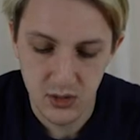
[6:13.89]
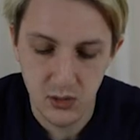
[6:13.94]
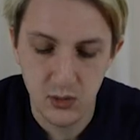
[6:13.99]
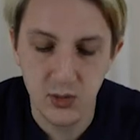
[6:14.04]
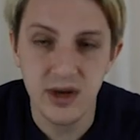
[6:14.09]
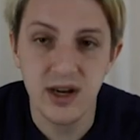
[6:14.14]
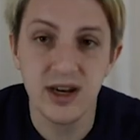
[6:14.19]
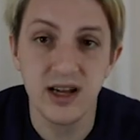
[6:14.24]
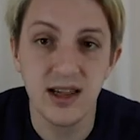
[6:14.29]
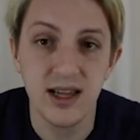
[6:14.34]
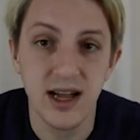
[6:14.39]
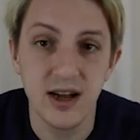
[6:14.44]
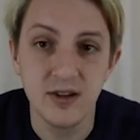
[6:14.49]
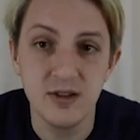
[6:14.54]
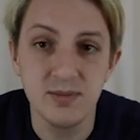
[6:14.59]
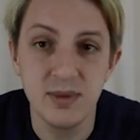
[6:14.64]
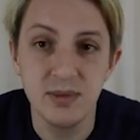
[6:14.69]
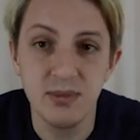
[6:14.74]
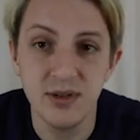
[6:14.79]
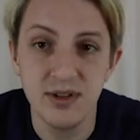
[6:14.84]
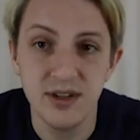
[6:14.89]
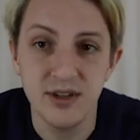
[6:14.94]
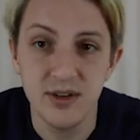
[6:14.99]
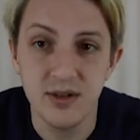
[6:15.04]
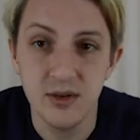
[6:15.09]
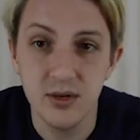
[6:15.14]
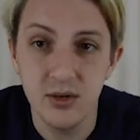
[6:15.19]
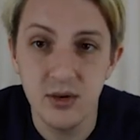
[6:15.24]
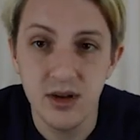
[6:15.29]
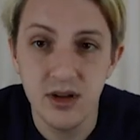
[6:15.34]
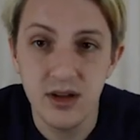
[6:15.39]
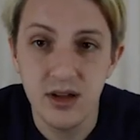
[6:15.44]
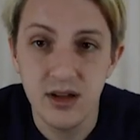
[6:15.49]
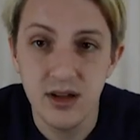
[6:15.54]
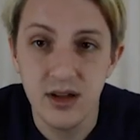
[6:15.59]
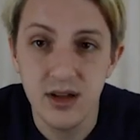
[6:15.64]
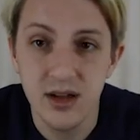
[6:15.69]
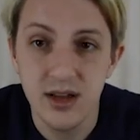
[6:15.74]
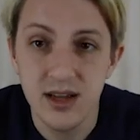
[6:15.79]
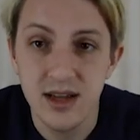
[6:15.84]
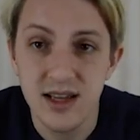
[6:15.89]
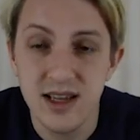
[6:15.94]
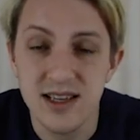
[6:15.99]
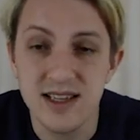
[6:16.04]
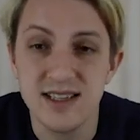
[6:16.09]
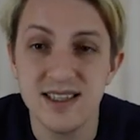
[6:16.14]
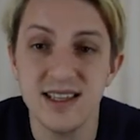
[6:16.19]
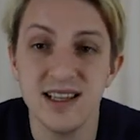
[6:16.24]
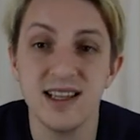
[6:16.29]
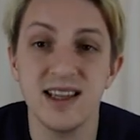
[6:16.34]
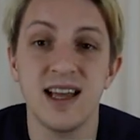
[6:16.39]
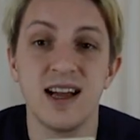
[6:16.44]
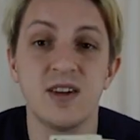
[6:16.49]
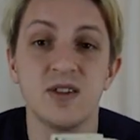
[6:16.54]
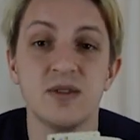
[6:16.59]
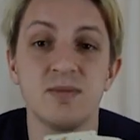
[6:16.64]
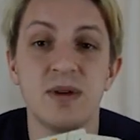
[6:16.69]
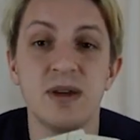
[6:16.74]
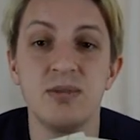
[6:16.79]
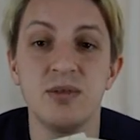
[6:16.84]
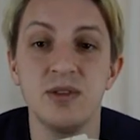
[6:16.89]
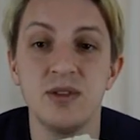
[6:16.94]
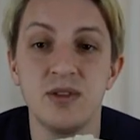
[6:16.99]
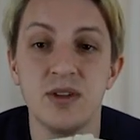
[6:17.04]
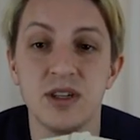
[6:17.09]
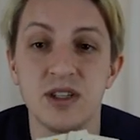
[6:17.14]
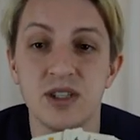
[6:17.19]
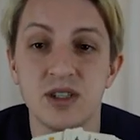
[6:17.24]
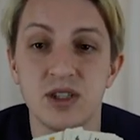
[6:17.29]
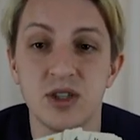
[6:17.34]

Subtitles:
What it allows people to do is it allows people